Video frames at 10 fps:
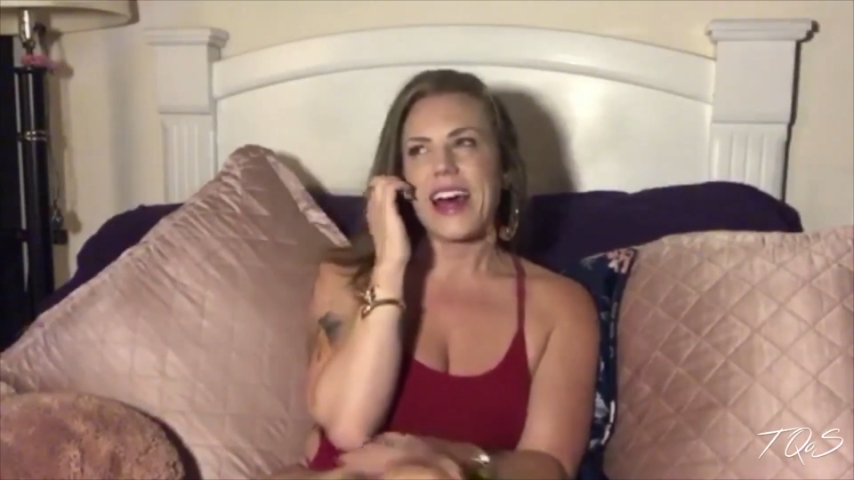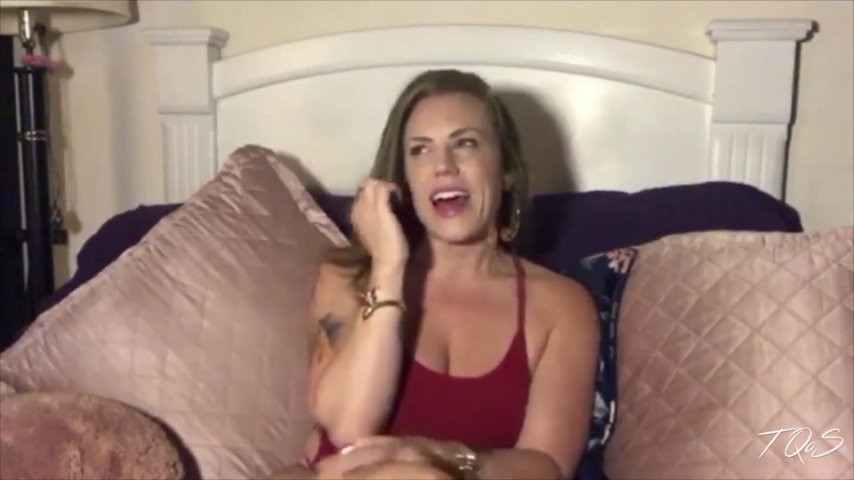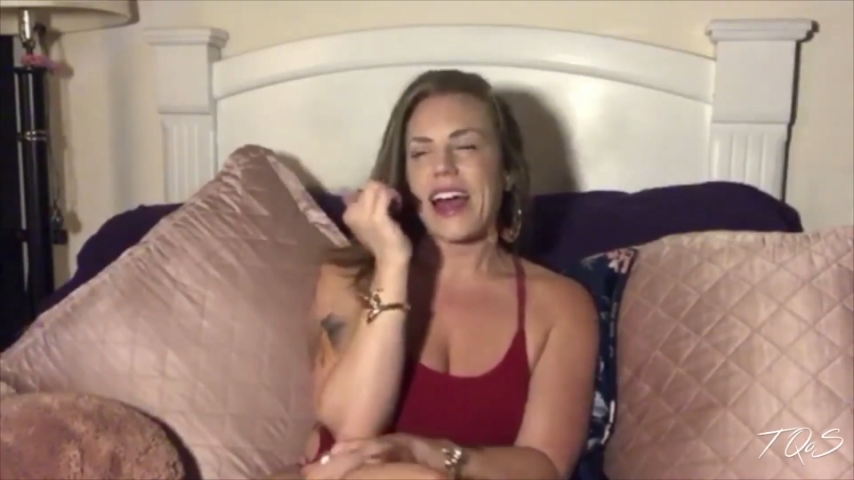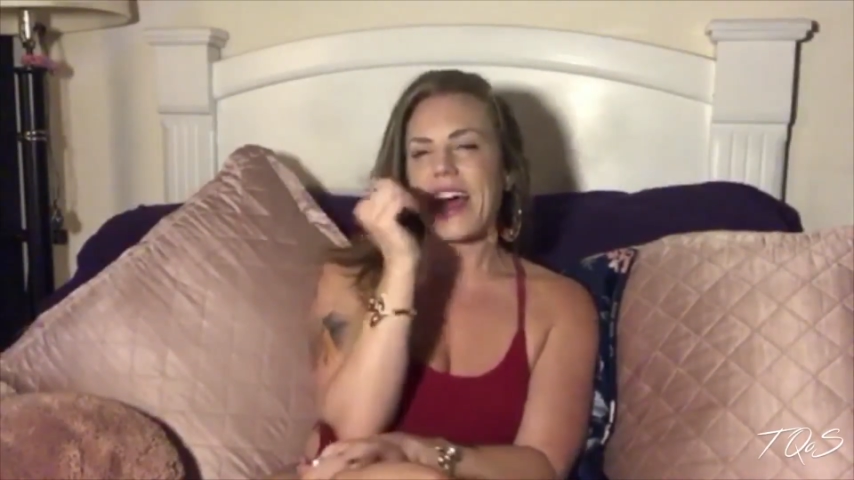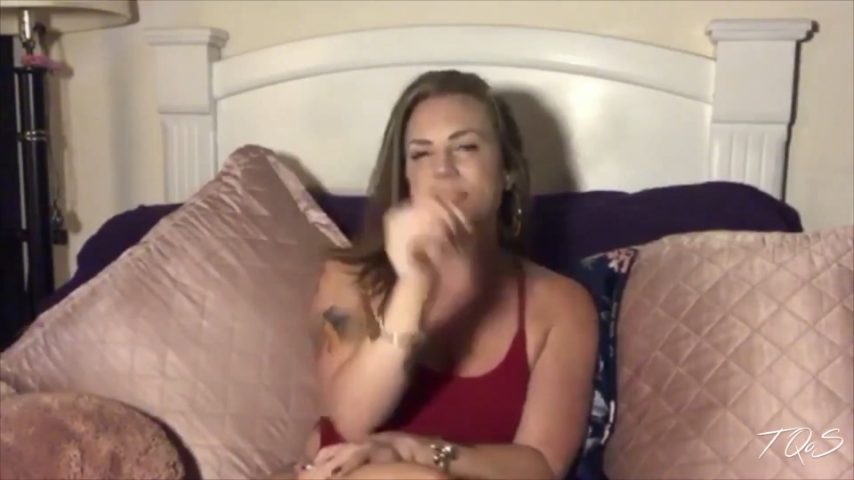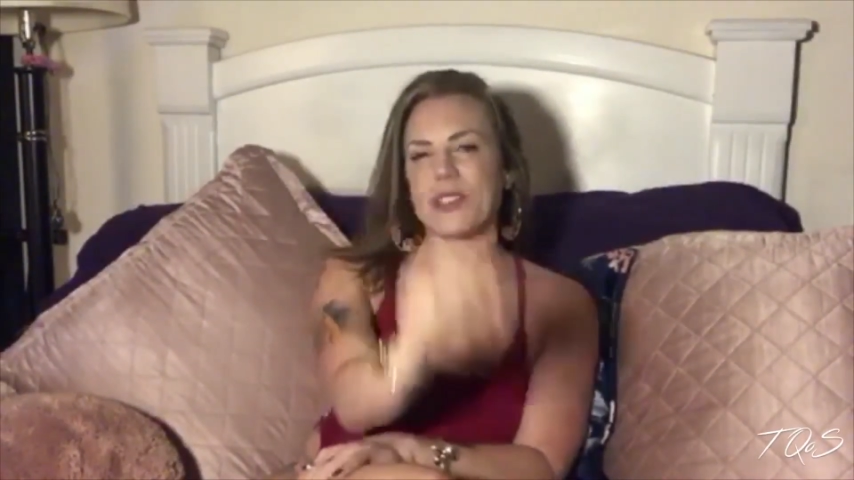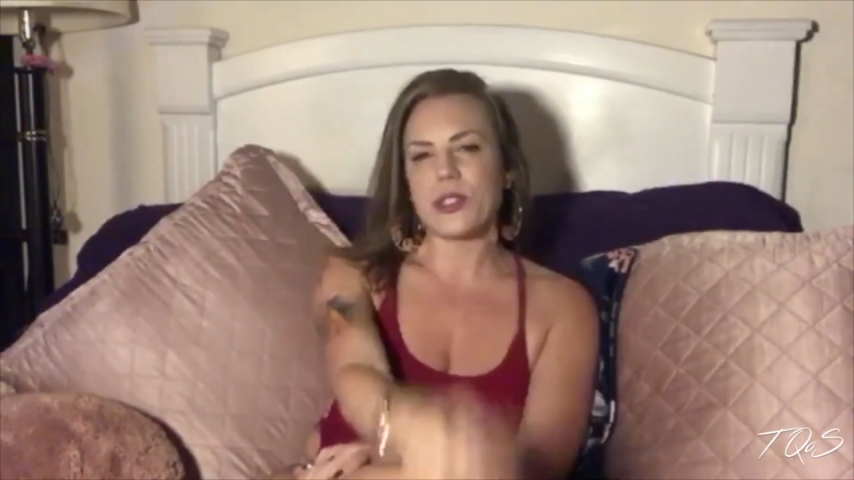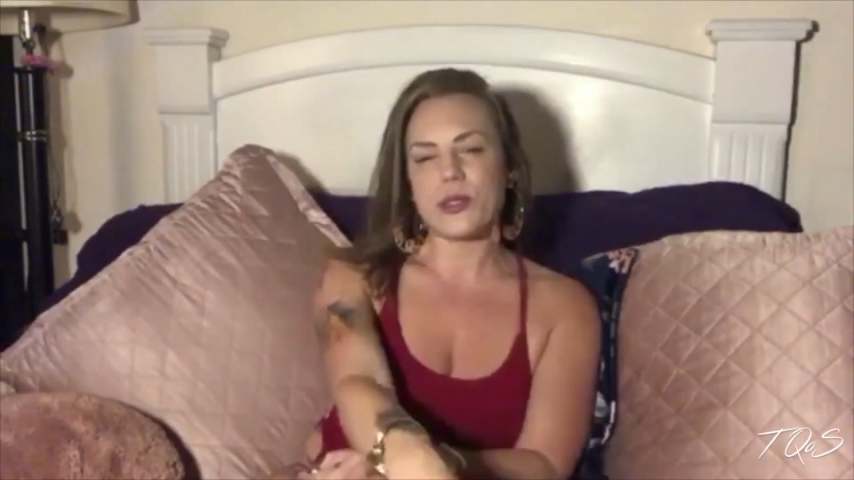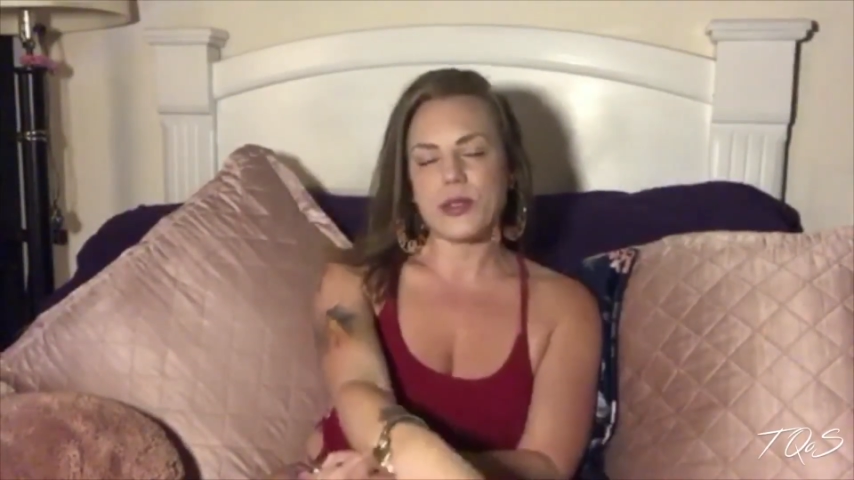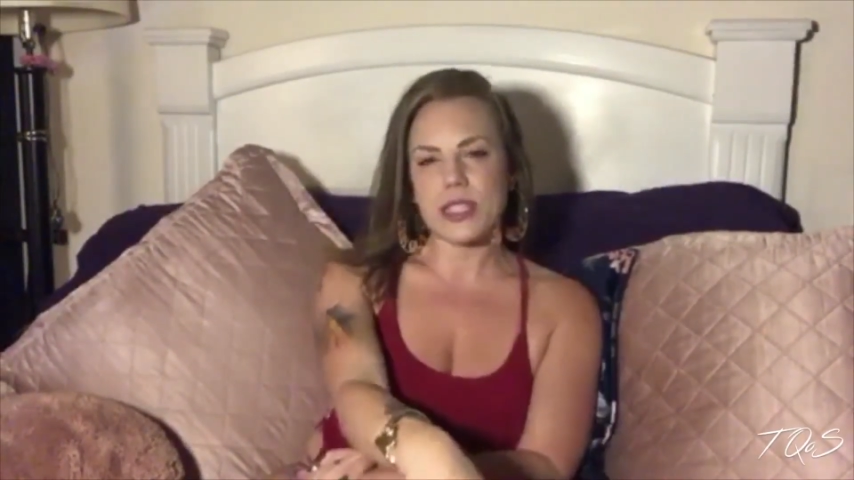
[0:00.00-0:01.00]
I have to
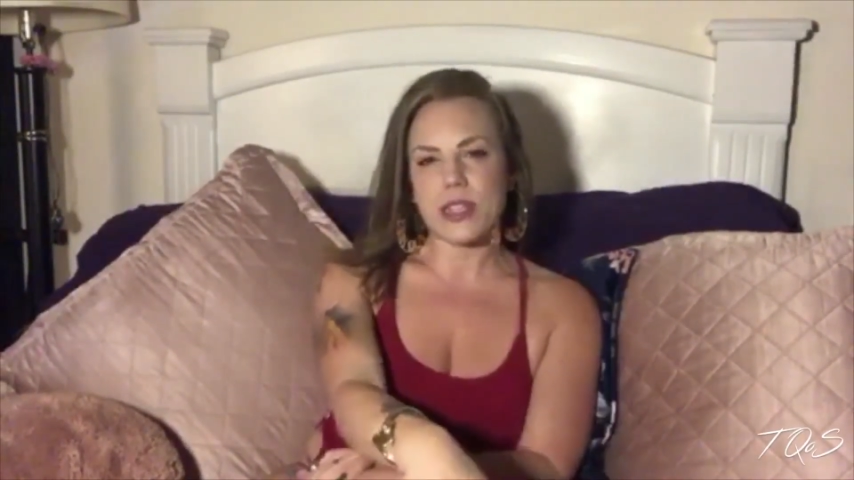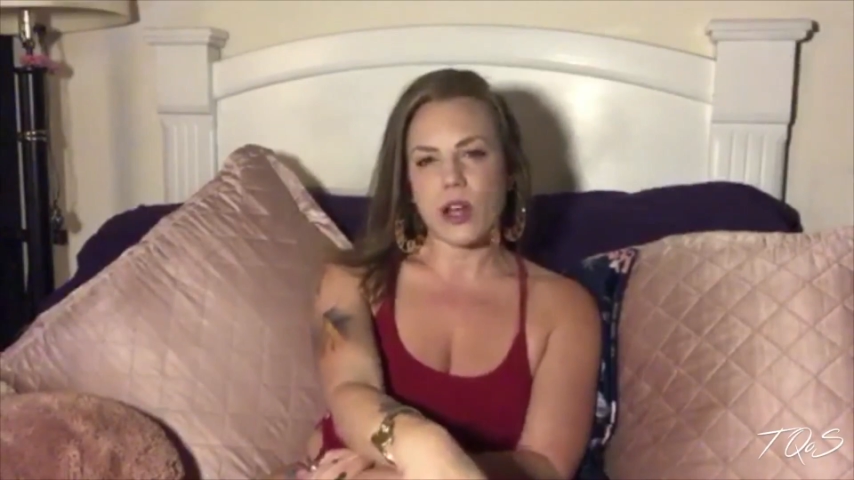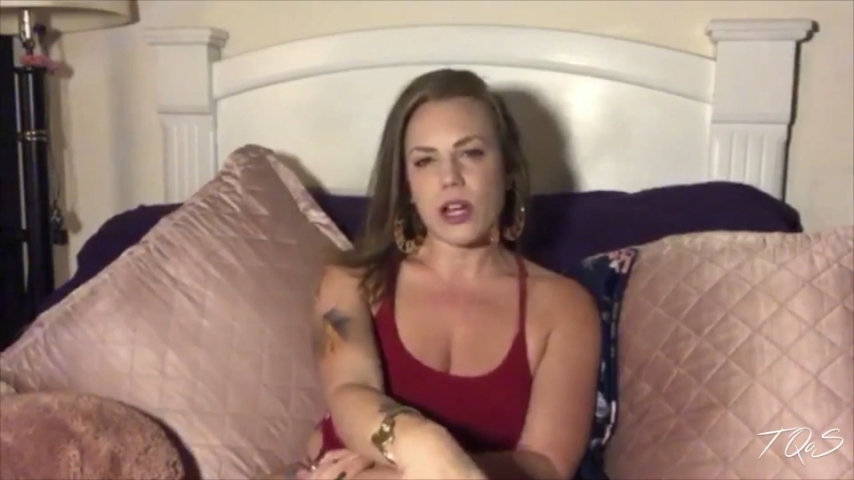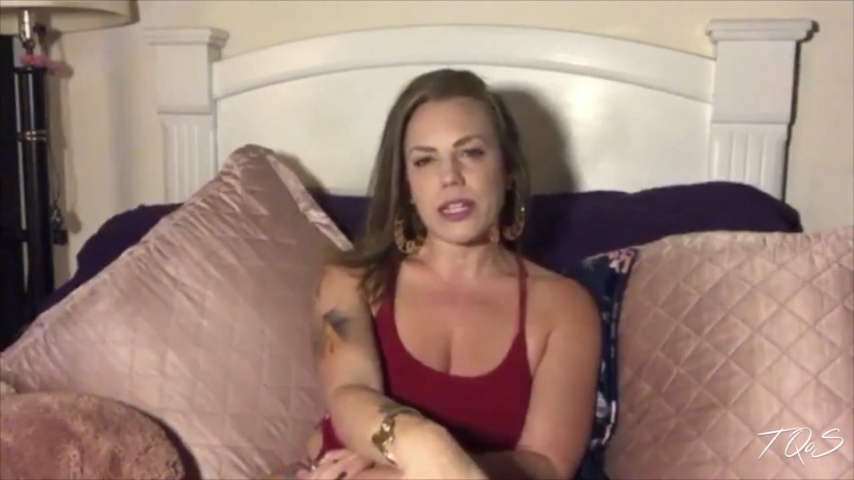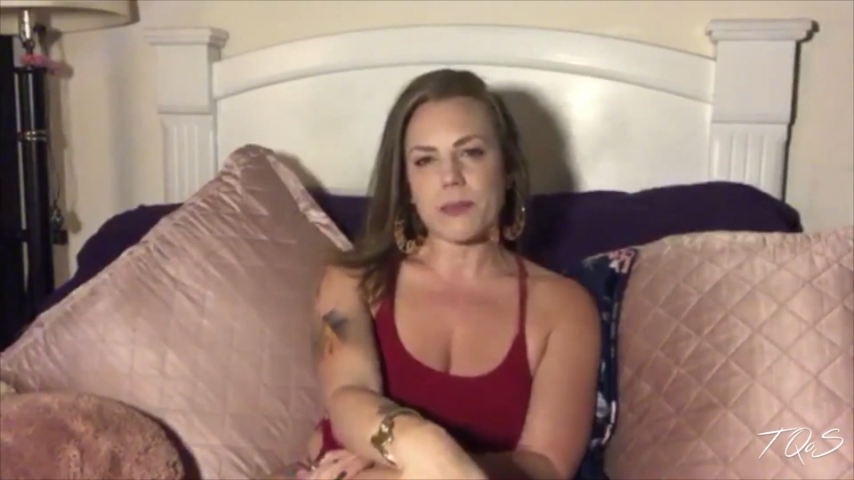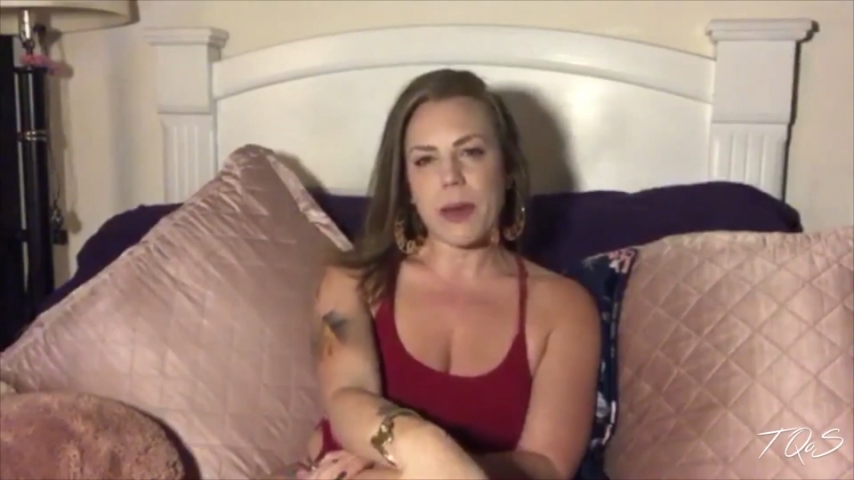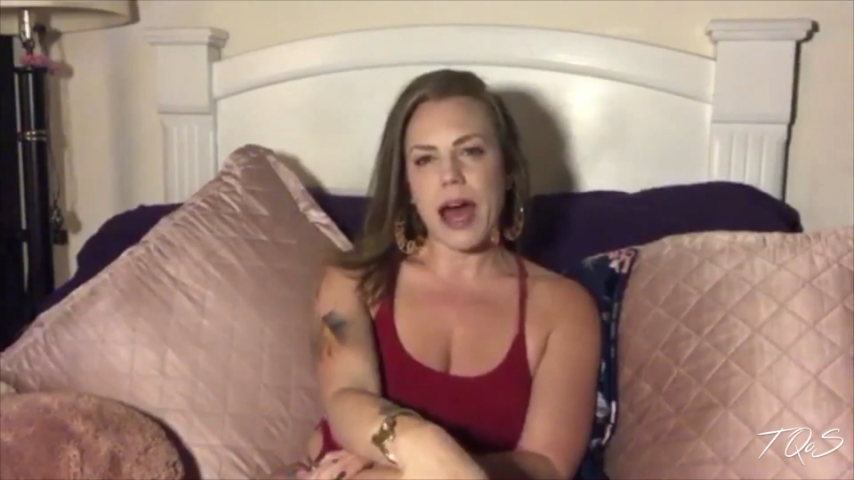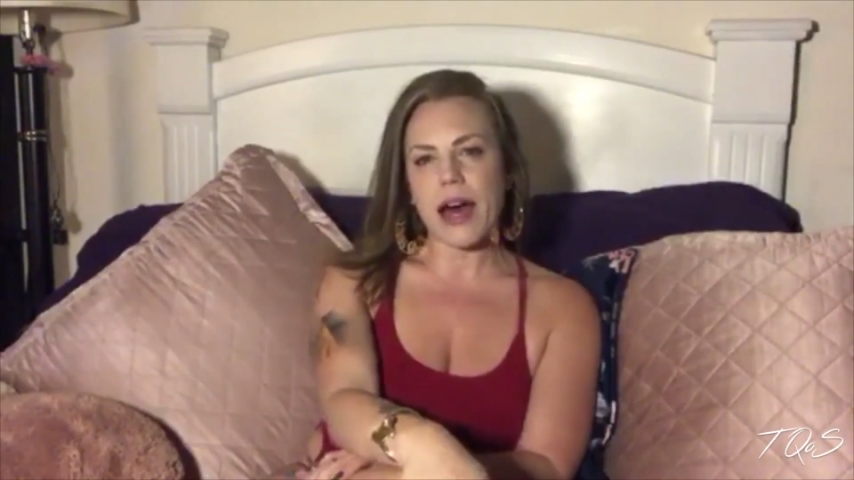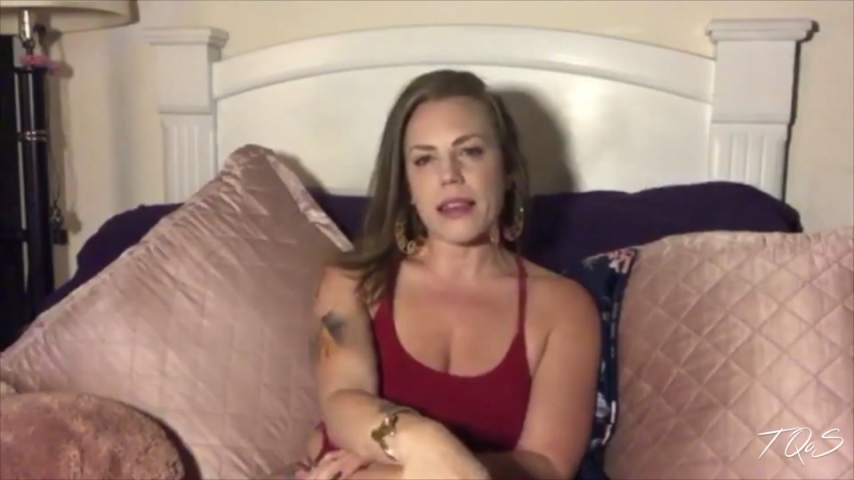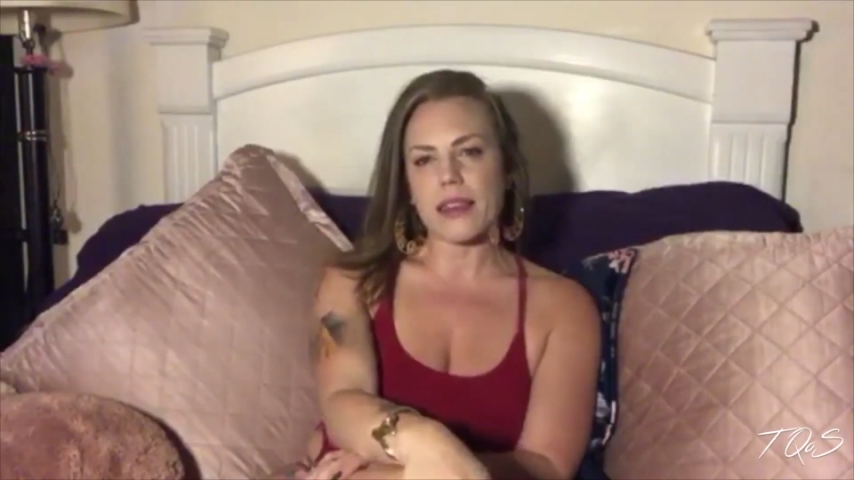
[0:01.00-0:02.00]
choose the hardest
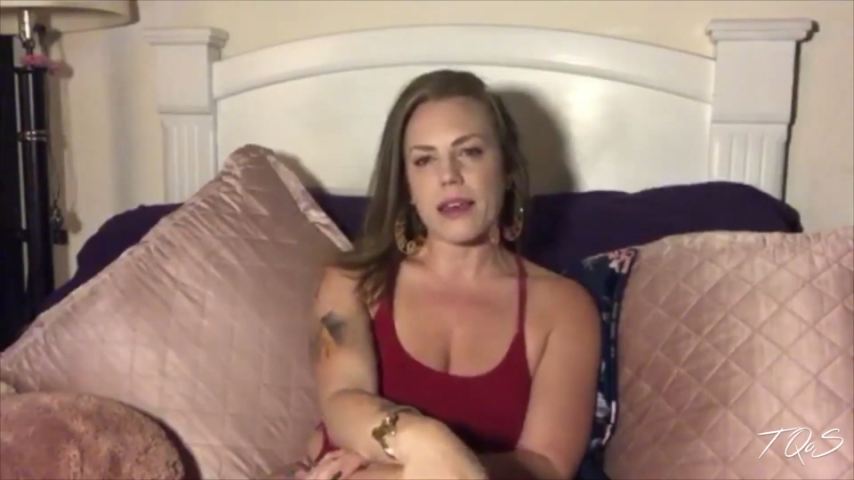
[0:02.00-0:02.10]
path.